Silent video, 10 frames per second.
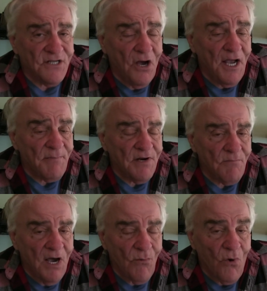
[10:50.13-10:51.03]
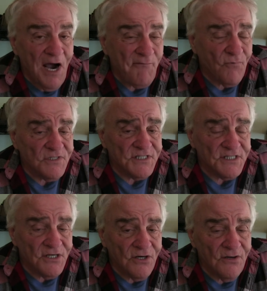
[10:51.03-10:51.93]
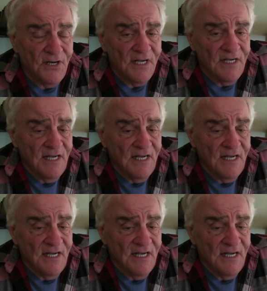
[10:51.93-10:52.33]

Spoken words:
time, and my wife was here.